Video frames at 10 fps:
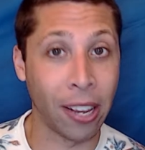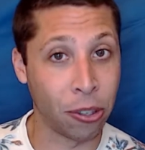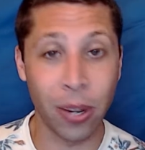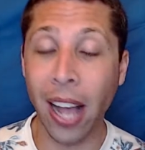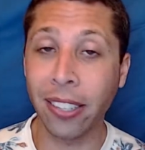
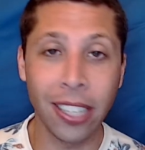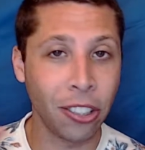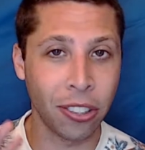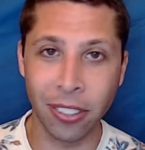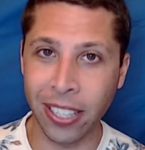So
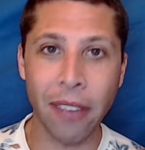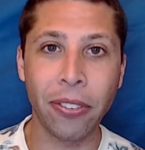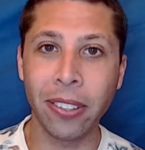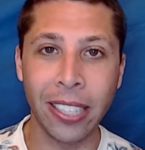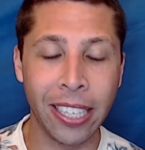connotation
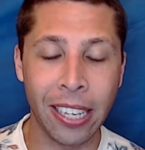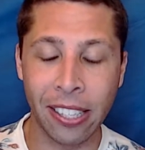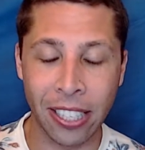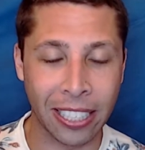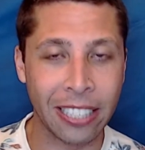definitely
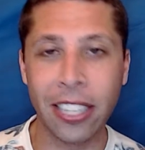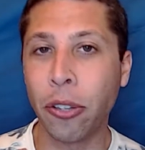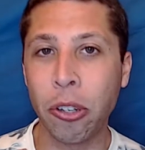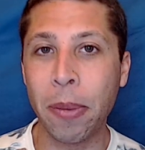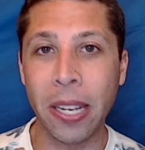is going to
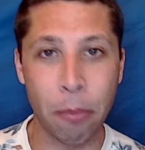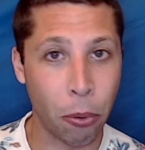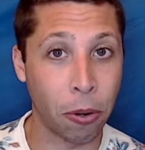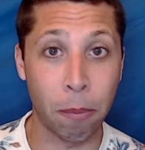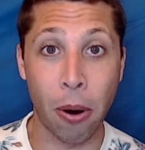continue to be an
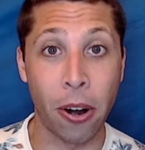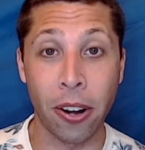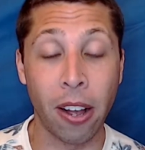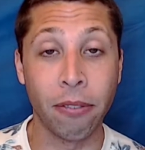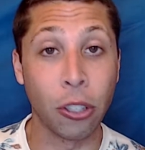important part
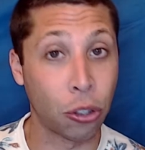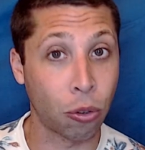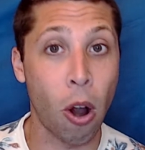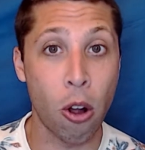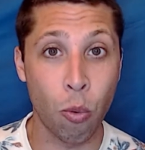of the
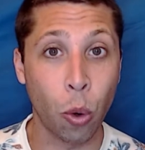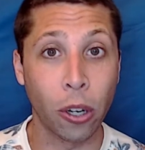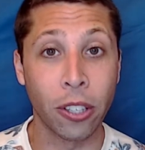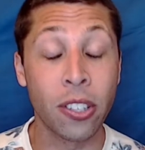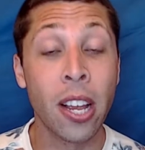strong
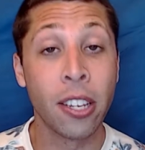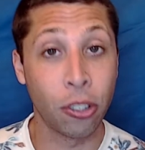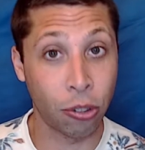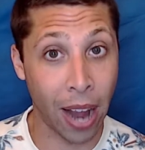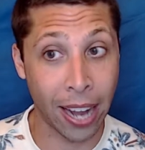words
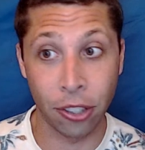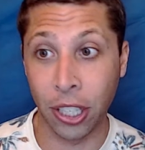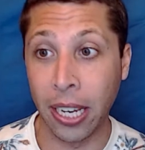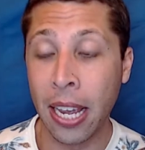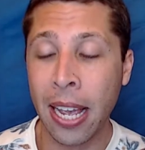strategy.